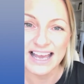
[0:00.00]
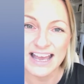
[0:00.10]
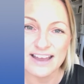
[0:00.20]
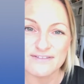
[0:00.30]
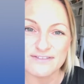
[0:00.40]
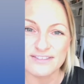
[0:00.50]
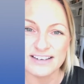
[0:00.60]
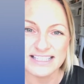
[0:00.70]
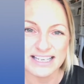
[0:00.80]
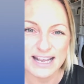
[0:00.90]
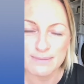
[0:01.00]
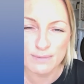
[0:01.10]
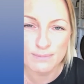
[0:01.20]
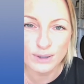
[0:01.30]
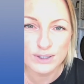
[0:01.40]
every day, but
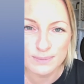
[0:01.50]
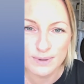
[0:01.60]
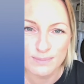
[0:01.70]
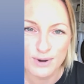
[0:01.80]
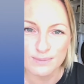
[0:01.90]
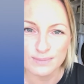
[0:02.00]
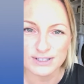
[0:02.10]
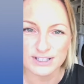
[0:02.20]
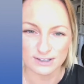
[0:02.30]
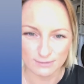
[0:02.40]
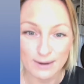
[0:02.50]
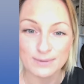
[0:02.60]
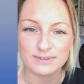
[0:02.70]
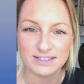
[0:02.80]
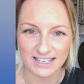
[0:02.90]
multiple moments
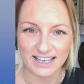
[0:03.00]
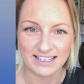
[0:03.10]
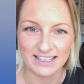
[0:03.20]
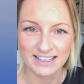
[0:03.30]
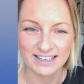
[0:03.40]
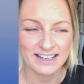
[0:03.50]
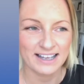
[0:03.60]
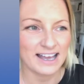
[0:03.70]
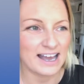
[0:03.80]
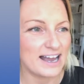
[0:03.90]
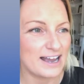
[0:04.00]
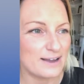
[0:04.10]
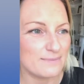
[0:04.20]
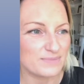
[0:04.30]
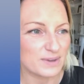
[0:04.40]
throughout the day.
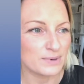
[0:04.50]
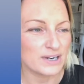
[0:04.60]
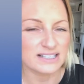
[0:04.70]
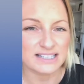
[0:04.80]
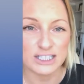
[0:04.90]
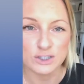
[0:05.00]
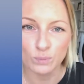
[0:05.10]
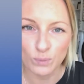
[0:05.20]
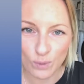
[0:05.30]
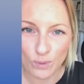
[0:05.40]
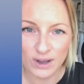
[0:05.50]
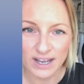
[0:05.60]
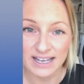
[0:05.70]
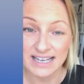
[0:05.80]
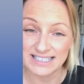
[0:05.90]
What else? It's
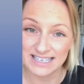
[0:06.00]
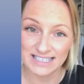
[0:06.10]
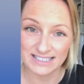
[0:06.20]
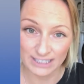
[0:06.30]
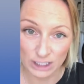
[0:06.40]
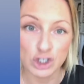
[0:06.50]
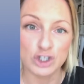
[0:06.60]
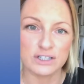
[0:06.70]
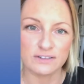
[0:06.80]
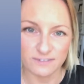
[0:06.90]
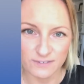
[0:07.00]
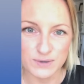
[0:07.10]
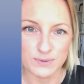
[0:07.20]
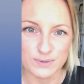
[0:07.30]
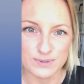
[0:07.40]
walking, it's eating good
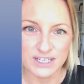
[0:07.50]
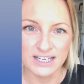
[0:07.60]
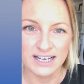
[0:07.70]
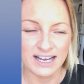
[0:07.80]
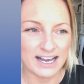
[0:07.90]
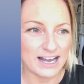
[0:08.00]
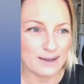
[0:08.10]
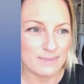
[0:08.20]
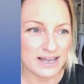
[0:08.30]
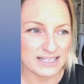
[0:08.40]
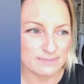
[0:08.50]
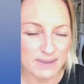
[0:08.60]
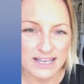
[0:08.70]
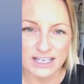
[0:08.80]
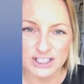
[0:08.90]
food, and it's
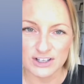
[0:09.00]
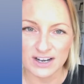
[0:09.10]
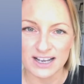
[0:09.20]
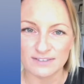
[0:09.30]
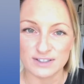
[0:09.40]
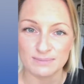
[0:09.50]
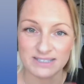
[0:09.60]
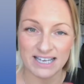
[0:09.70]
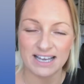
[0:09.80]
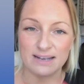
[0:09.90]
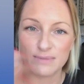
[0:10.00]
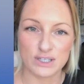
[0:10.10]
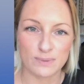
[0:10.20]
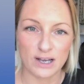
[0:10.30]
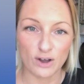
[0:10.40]
making sure that I have some time
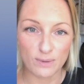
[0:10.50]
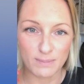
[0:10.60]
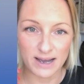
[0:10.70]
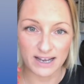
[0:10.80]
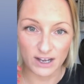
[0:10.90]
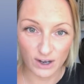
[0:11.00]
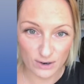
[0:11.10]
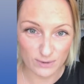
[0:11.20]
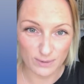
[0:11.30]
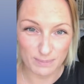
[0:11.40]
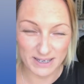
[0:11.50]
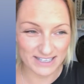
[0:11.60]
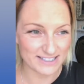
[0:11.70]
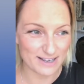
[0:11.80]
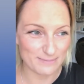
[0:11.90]
as well on my own,
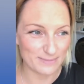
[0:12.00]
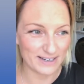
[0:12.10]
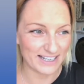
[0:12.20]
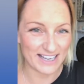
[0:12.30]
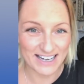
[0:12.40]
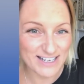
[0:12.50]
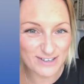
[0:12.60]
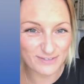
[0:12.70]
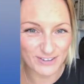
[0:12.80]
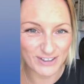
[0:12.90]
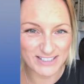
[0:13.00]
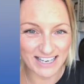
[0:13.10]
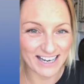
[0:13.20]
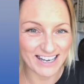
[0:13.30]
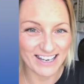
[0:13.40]
because I'm like an introvert
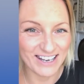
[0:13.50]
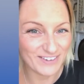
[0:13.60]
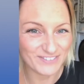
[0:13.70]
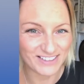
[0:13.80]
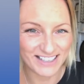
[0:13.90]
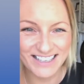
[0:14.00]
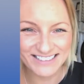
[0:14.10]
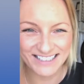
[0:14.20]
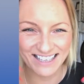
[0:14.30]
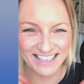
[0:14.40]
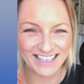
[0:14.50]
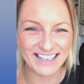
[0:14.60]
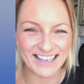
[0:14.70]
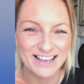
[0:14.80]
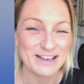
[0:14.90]
and I love this.
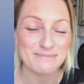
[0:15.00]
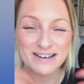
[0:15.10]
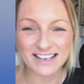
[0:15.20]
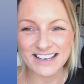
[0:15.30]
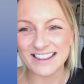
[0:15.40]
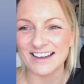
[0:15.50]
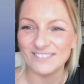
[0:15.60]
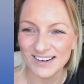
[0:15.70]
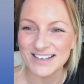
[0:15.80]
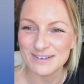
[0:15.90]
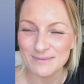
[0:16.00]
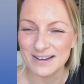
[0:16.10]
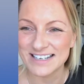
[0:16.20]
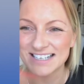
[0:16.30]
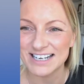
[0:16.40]
But I get that when I do a
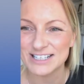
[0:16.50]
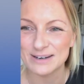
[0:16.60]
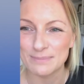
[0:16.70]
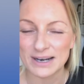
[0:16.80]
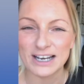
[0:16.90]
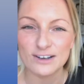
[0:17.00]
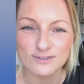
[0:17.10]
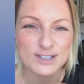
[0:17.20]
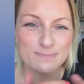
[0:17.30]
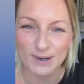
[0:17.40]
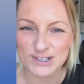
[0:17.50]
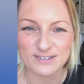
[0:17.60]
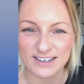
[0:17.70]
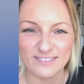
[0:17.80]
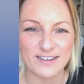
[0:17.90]
meditation, but I love just
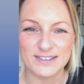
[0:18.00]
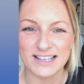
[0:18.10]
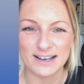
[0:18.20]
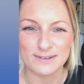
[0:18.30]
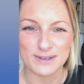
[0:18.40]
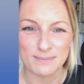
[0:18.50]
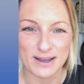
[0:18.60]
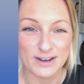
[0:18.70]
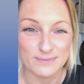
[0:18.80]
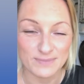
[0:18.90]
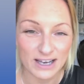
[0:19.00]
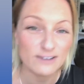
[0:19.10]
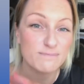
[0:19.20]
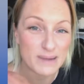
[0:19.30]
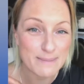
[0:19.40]
pottering around in the house on my own. I
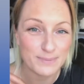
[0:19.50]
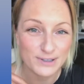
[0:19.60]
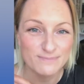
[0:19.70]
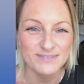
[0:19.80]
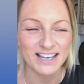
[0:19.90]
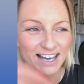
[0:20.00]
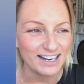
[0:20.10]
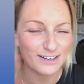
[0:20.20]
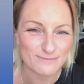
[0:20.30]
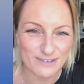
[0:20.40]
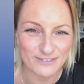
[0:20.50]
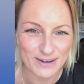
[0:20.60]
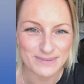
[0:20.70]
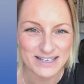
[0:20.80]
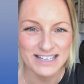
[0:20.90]
love people and I love my
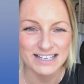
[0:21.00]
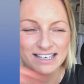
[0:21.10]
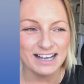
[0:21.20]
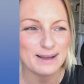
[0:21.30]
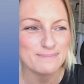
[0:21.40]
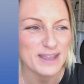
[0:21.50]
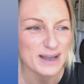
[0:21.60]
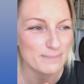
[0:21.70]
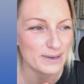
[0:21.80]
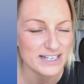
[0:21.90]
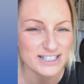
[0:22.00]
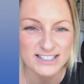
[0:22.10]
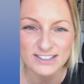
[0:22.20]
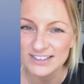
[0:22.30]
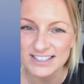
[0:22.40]
family, but I
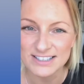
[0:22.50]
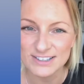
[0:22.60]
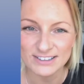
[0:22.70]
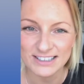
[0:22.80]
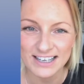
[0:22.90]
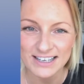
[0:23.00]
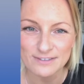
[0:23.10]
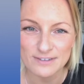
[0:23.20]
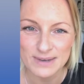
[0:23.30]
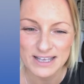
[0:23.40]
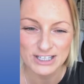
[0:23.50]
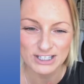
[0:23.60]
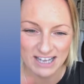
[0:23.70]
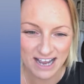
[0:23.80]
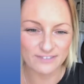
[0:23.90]
just honestly, there's nothing like it for me than
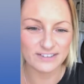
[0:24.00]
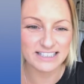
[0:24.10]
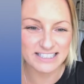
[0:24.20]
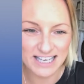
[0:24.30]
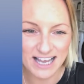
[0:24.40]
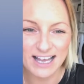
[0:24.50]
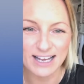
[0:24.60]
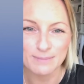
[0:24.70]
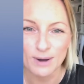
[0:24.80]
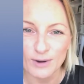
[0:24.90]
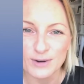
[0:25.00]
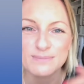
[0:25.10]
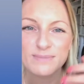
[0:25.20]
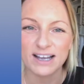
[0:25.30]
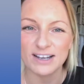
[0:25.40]
just having the time on
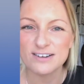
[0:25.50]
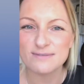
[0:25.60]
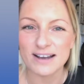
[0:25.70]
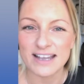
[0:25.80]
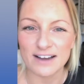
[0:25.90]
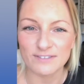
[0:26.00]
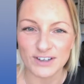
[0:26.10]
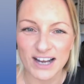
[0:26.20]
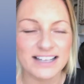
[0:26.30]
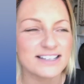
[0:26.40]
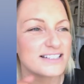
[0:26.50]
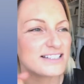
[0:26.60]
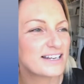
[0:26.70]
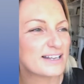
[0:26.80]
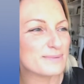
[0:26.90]
my own where you haven't got to answer
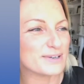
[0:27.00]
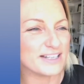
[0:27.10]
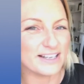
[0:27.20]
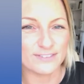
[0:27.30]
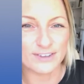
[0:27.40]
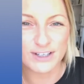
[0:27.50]
to anybody, you haven't got to